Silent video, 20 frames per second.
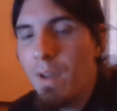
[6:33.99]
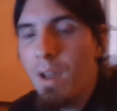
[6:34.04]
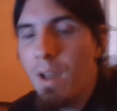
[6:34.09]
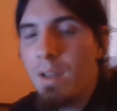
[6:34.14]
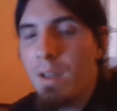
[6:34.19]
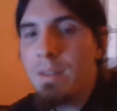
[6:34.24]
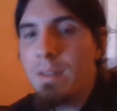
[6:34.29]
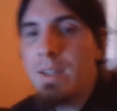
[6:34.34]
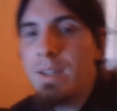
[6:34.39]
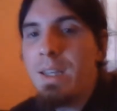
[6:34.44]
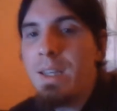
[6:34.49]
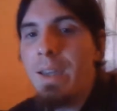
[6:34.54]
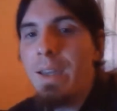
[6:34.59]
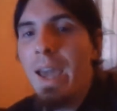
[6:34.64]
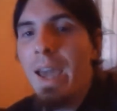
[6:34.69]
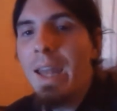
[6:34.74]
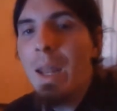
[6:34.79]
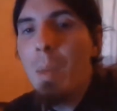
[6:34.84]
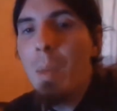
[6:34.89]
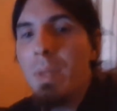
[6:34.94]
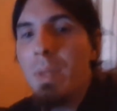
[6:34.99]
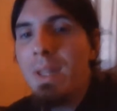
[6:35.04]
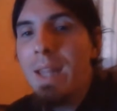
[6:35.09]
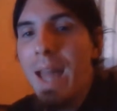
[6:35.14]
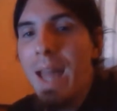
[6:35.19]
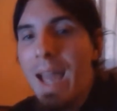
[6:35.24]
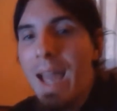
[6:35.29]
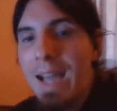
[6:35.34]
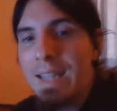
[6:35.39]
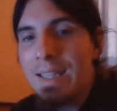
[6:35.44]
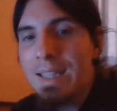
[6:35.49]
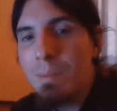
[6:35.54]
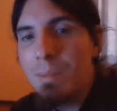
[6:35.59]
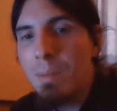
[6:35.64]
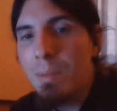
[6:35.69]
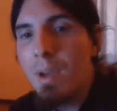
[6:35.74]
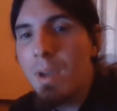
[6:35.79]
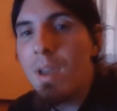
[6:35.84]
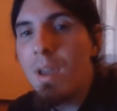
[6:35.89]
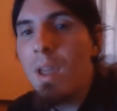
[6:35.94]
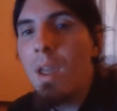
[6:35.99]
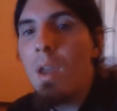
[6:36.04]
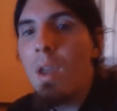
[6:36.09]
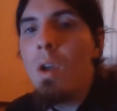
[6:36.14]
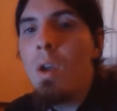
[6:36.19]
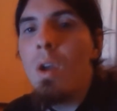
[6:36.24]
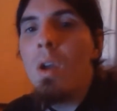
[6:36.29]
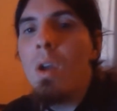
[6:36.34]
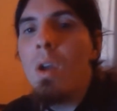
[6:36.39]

Oz. He had a plasma